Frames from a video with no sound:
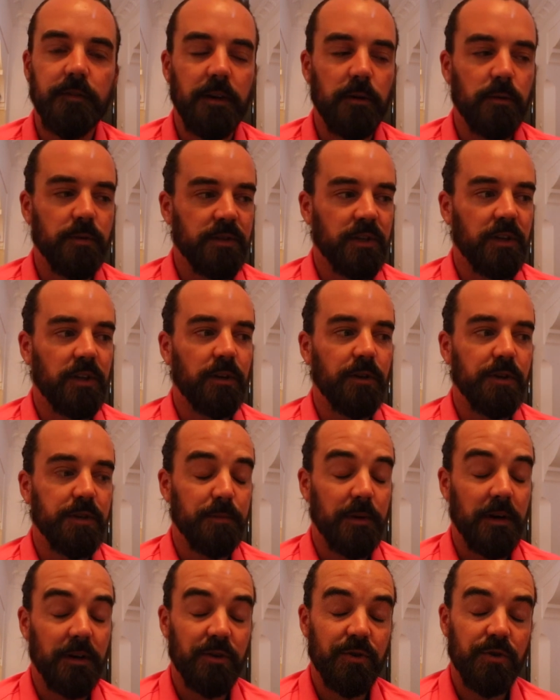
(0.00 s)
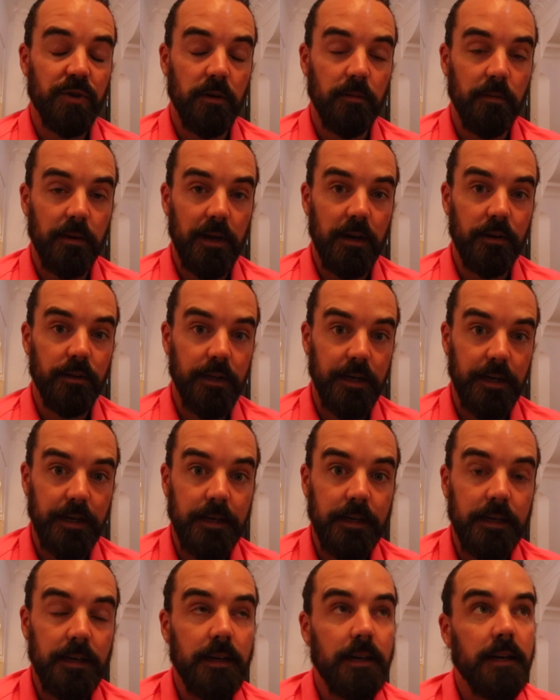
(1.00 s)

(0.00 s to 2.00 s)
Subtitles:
There wasn't a huge amount of trouble out there.